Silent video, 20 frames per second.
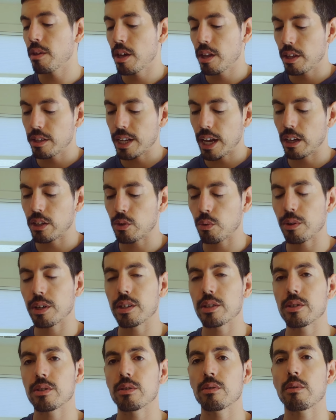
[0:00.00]
the Talon
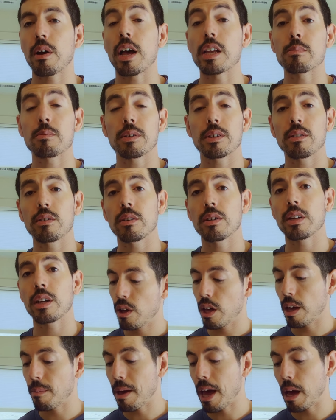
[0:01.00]
22 has been good.
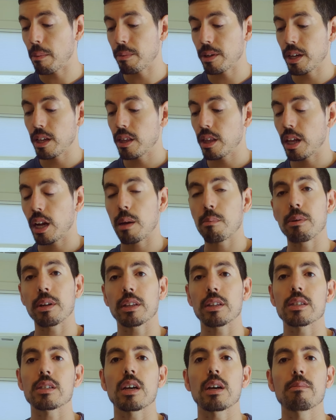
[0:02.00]
I'm happy that I picked
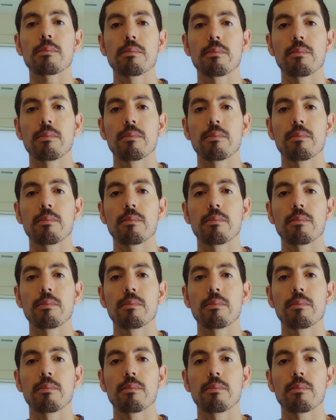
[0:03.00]
this up.